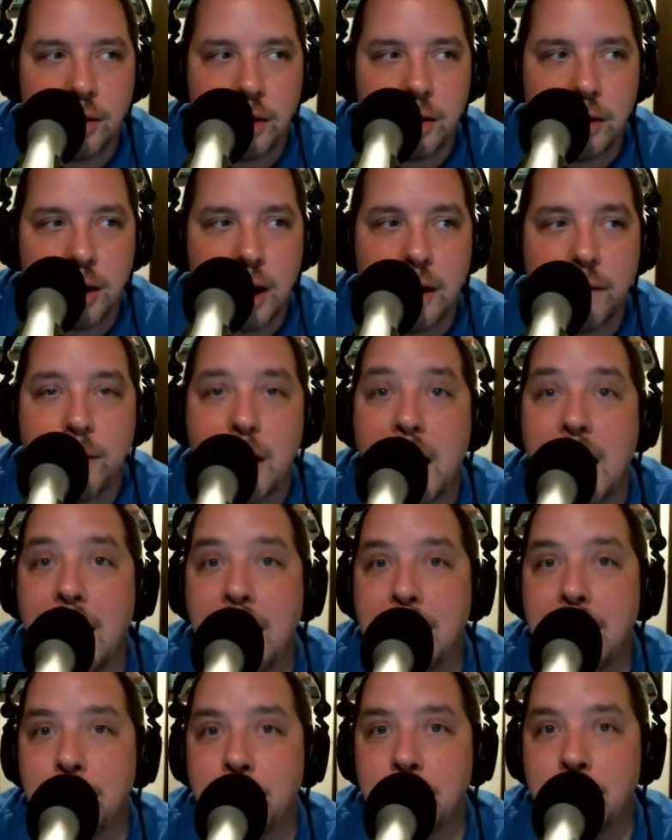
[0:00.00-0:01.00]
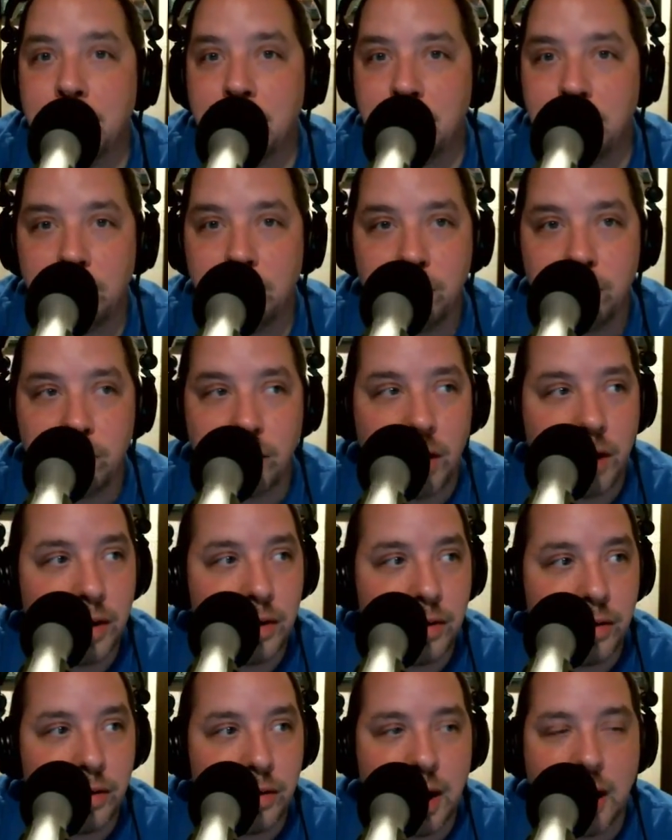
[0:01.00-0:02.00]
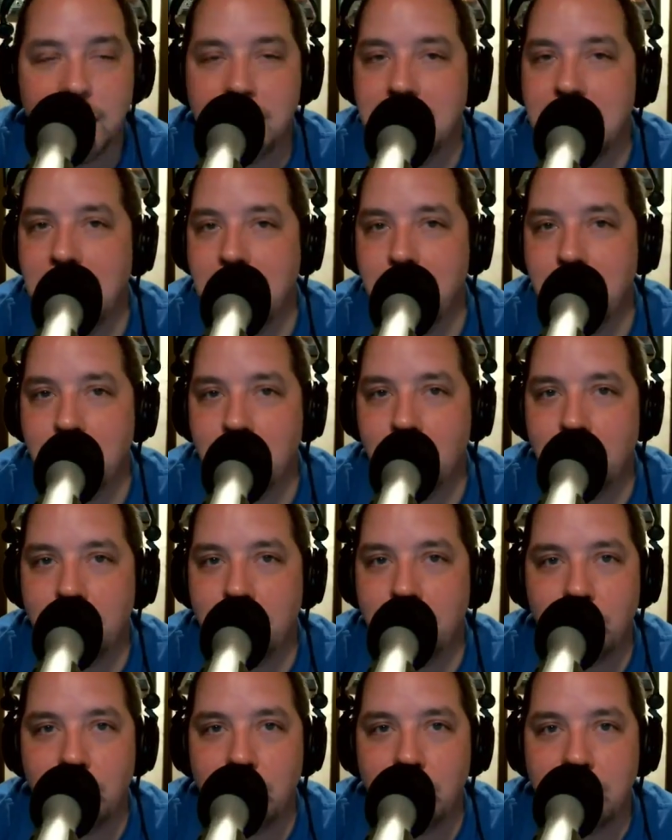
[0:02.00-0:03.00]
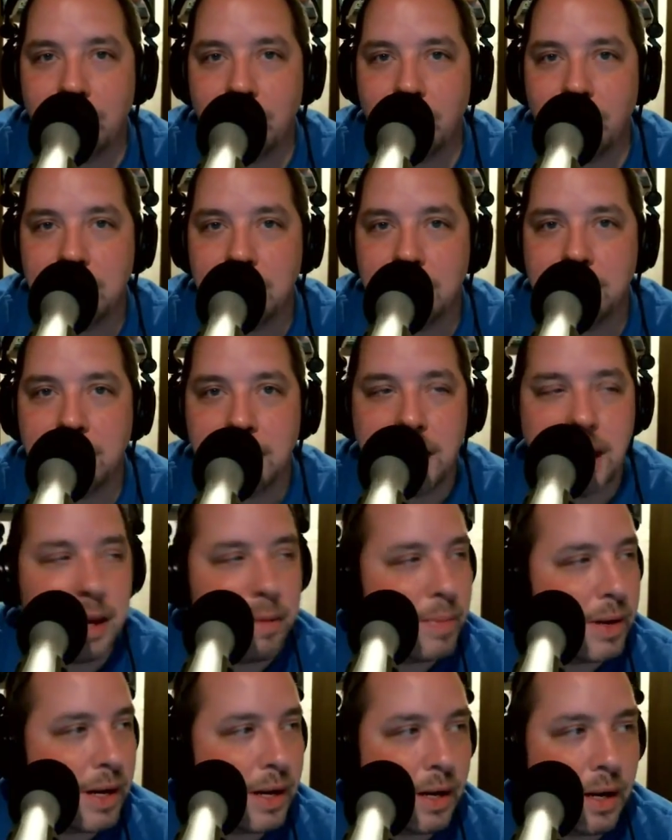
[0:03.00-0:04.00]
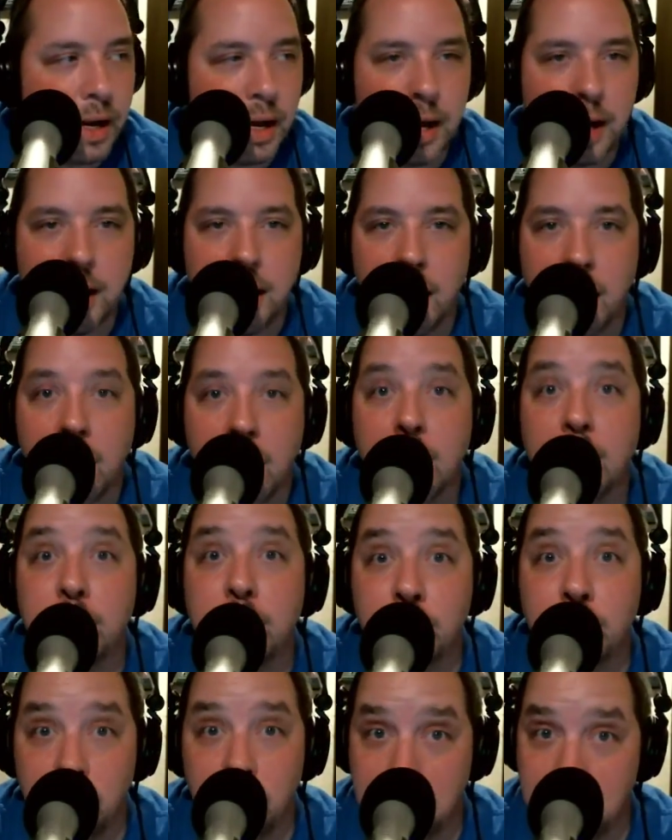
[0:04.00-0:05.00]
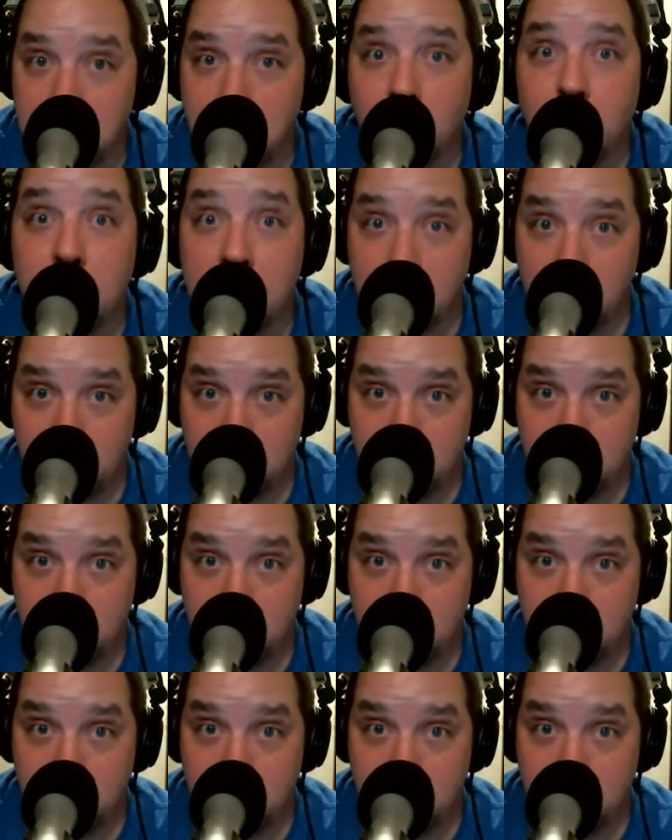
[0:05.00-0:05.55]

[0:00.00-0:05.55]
if I'm too drunk or not capable for whatever reason to keep it in line, Gina will.